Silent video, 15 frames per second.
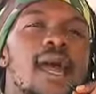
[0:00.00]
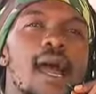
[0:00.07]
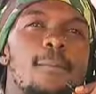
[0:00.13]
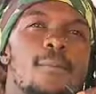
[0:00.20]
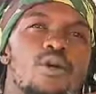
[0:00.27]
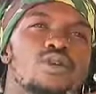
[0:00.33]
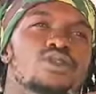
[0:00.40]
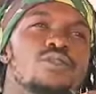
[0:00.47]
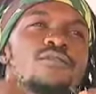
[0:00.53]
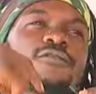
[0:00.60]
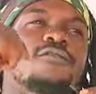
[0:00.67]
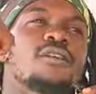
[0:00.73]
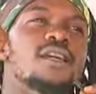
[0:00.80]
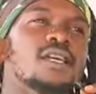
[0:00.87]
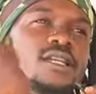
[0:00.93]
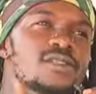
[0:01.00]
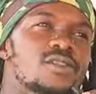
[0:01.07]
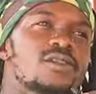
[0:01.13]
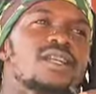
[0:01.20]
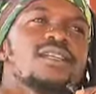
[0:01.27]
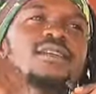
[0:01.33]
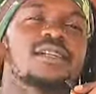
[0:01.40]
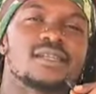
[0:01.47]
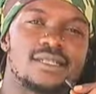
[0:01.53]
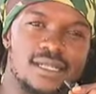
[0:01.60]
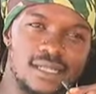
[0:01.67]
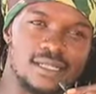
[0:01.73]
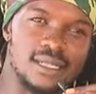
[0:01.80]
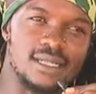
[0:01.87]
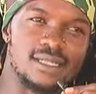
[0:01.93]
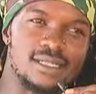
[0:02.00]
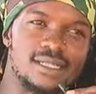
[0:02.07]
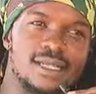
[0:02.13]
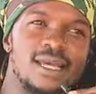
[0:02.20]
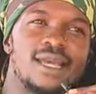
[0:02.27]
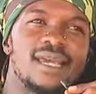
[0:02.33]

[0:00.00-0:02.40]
amount of insulin resistance,